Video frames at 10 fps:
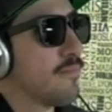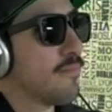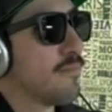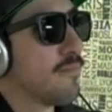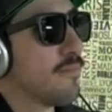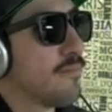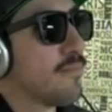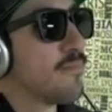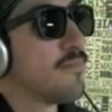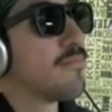
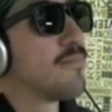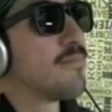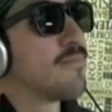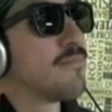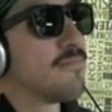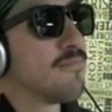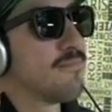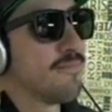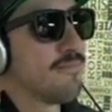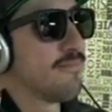
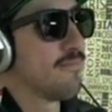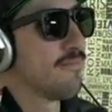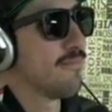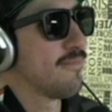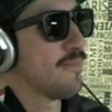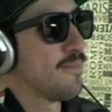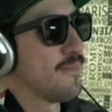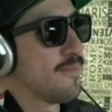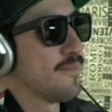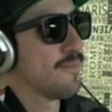
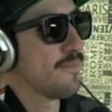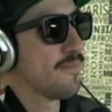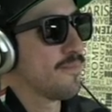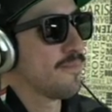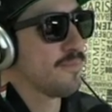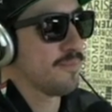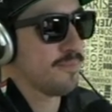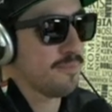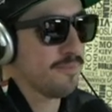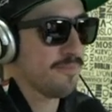
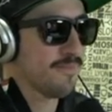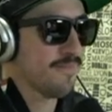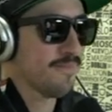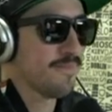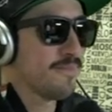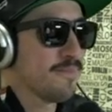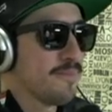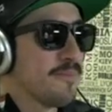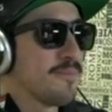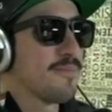
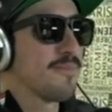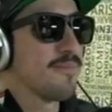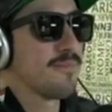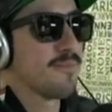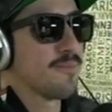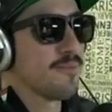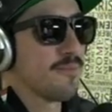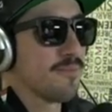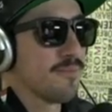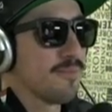
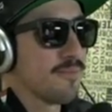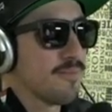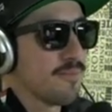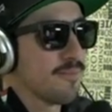[no speech]